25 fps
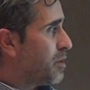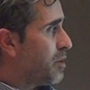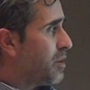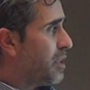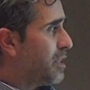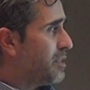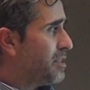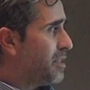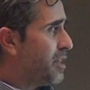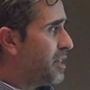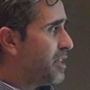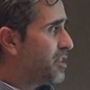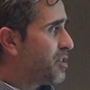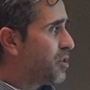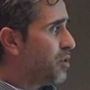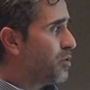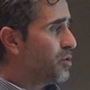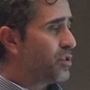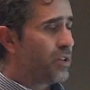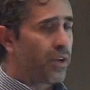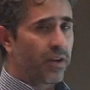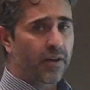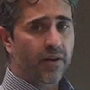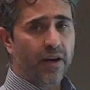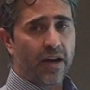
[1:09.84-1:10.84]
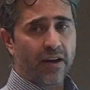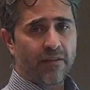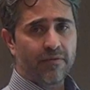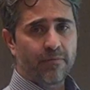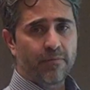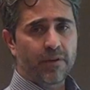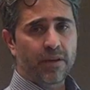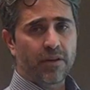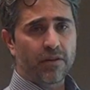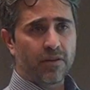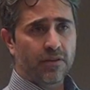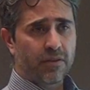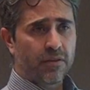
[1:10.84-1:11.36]
let's say a social graph,
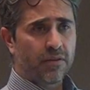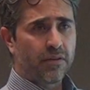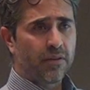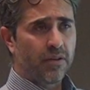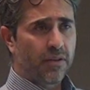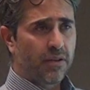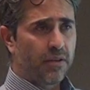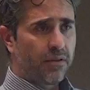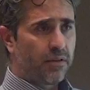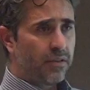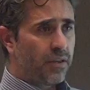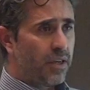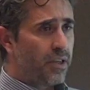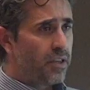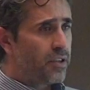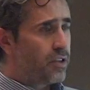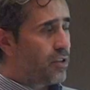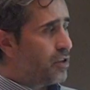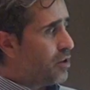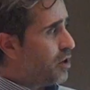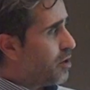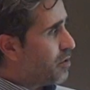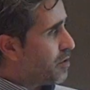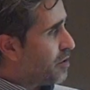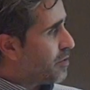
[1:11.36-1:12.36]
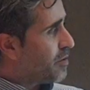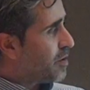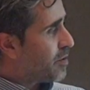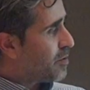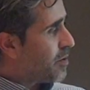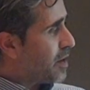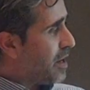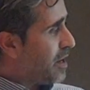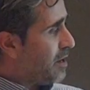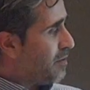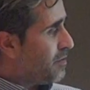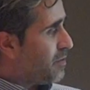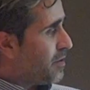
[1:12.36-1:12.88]
because each node of the
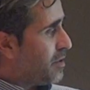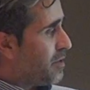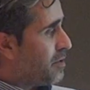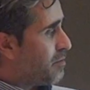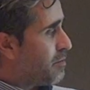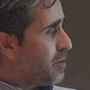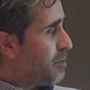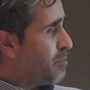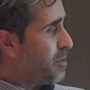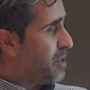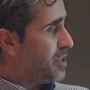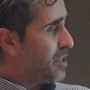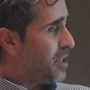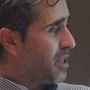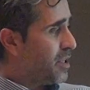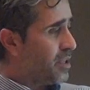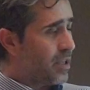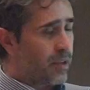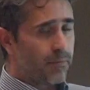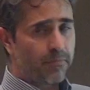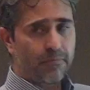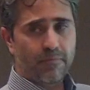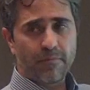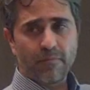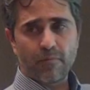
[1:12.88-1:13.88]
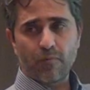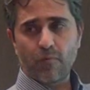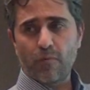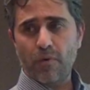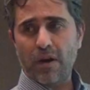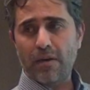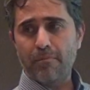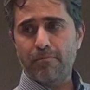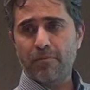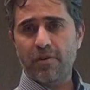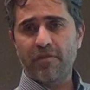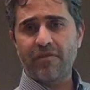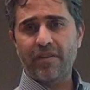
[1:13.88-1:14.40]
graph represents
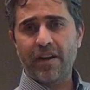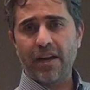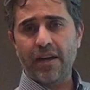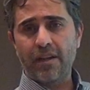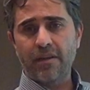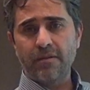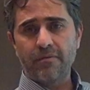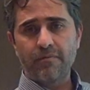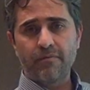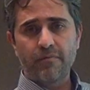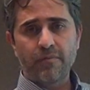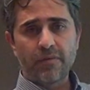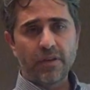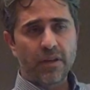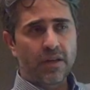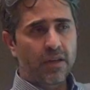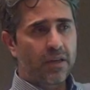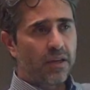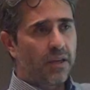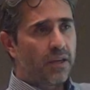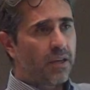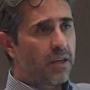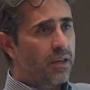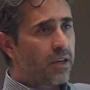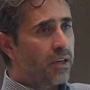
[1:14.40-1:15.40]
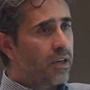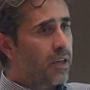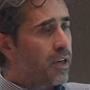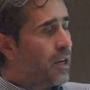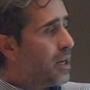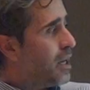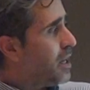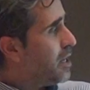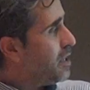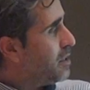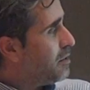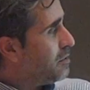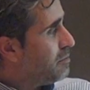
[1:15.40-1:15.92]
one profile,
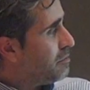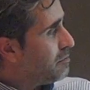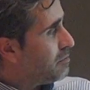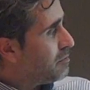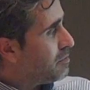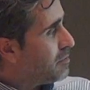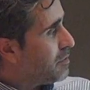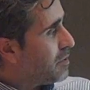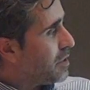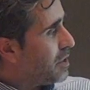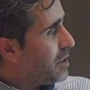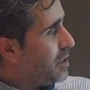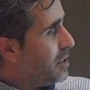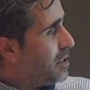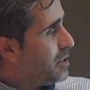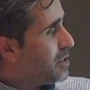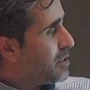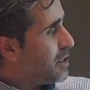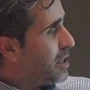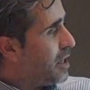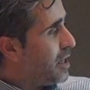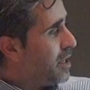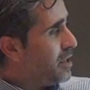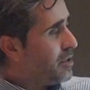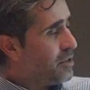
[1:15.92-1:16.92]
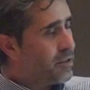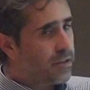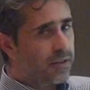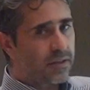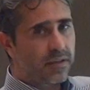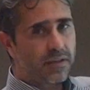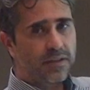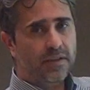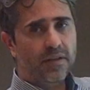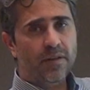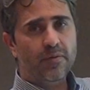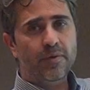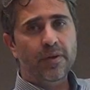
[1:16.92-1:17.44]
and each edge
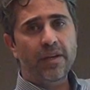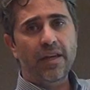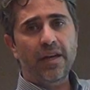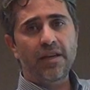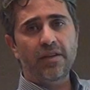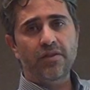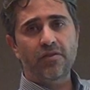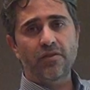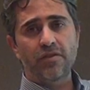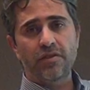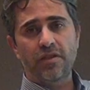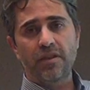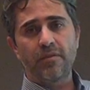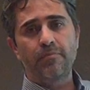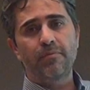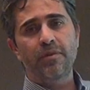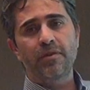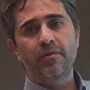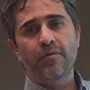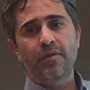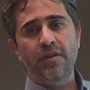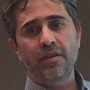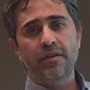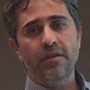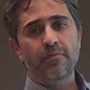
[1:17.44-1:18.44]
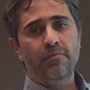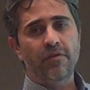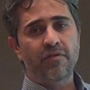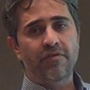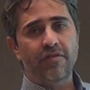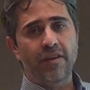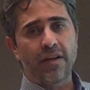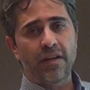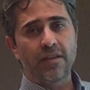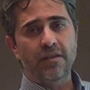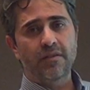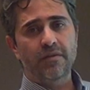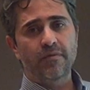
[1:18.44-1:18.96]
is a relationship between the
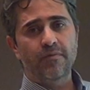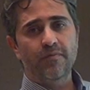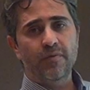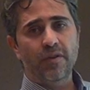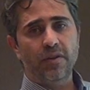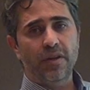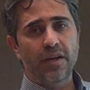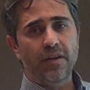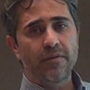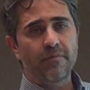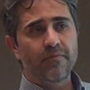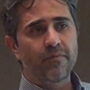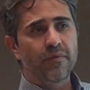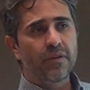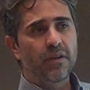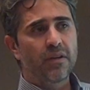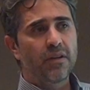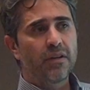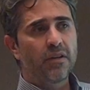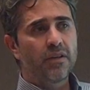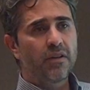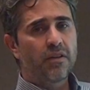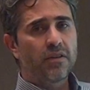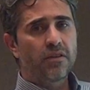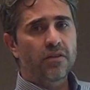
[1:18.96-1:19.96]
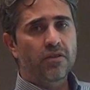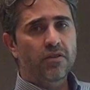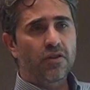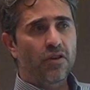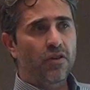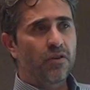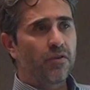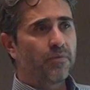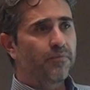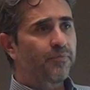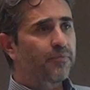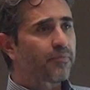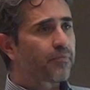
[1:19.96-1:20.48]
profile. Okay?
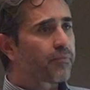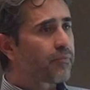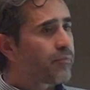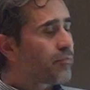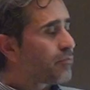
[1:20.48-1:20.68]
So